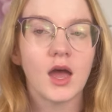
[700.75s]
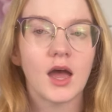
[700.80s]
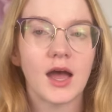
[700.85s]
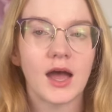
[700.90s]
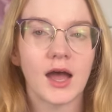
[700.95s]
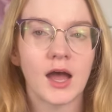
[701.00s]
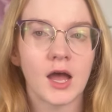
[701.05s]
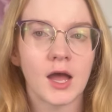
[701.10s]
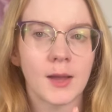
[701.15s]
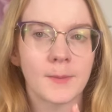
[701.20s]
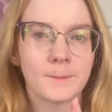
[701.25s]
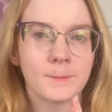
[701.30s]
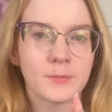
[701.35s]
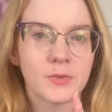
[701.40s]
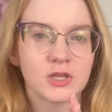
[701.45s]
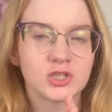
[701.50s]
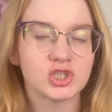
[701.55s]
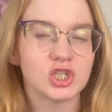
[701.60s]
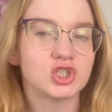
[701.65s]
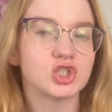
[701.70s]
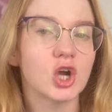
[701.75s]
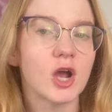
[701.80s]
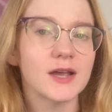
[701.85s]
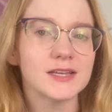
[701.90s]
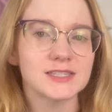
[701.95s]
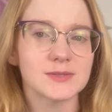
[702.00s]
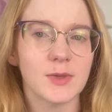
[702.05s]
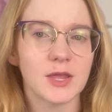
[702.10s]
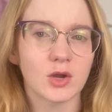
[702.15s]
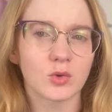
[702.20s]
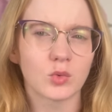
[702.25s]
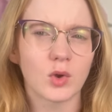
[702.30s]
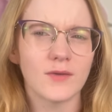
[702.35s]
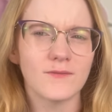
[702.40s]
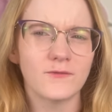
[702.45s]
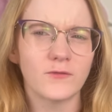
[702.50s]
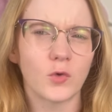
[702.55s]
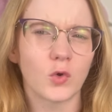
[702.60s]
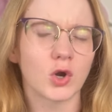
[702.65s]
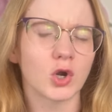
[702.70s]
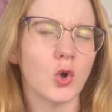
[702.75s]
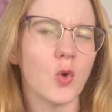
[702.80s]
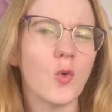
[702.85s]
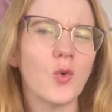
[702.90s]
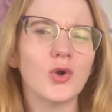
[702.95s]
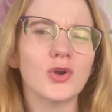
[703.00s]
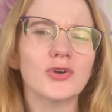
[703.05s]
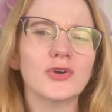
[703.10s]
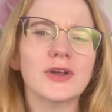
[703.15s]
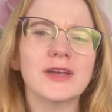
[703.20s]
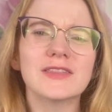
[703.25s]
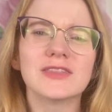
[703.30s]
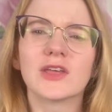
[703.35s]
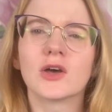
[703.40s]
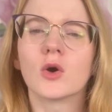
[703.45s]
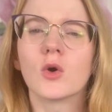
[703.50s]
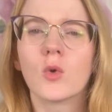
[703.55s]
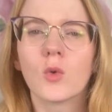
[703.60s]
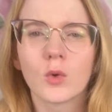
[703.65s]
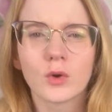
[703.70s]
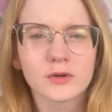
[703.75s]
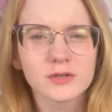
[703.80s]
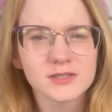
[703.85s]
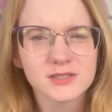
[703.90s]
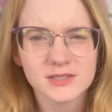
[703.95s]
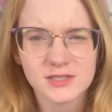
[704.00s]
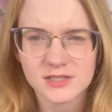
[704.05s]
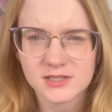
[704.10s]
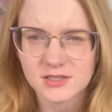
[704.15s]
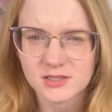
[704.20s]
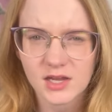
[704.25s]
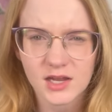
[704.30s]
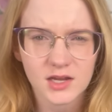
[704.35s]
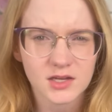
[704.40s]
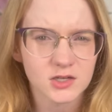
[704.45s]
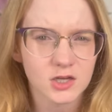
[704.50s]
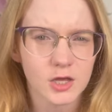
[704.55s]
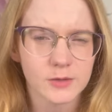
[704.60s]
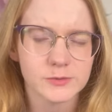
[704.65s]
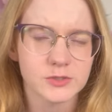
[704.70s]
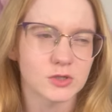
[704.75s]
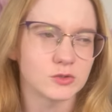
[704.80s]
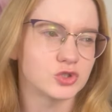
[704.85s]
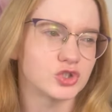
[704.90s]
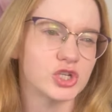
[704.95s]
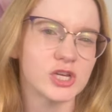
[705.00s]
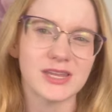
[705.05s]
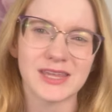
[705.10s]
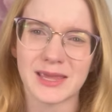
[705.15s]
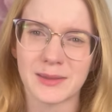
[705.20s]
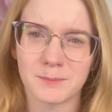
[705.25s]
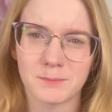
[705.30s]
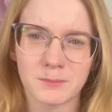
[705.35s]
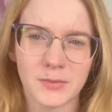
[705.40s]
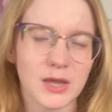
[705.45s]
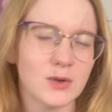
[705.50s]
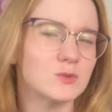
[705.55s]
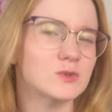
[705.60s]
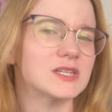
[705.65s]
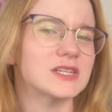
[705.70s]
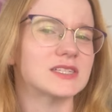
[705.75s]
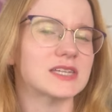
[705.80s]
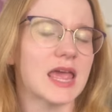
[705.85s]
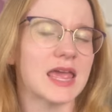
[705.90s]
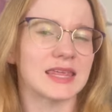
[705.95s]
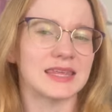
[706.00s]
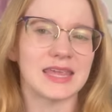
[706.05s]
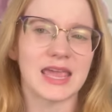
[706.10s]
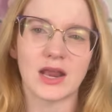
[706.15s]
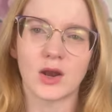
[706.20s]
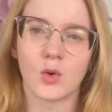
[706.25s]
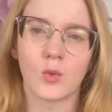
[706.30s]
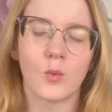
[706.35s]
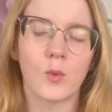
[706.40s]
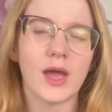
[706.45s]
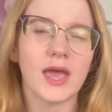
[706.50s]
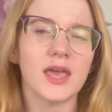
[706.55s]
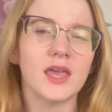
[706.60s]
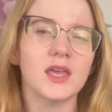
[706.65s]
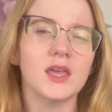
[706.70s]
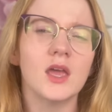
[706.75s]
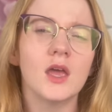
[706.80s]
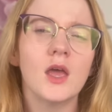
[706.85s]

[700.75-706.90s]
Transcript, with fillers: Um, she tries to make a run for it, ordering the horse to stand up so she can mount it and get away.